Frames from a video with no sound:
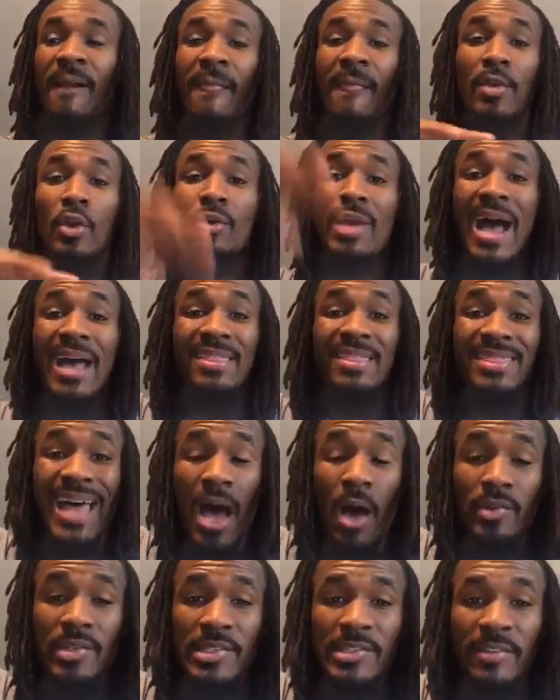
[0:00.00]
You got
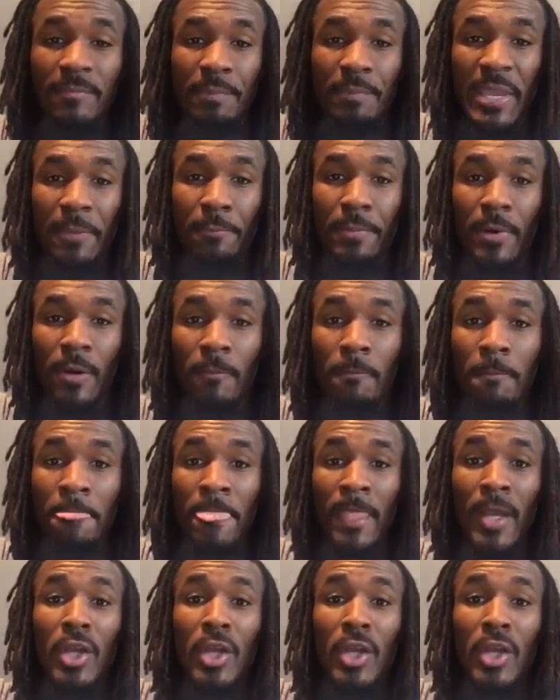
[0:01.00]
thousands of people.